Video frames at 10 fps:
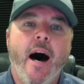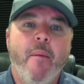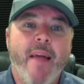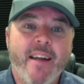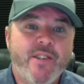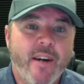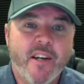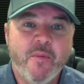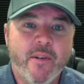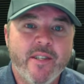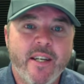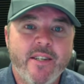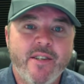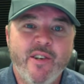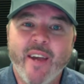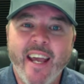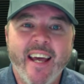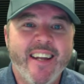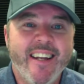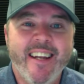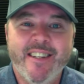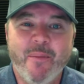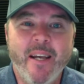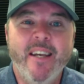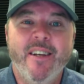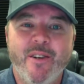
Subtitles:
that's your expertise. You can't, to me,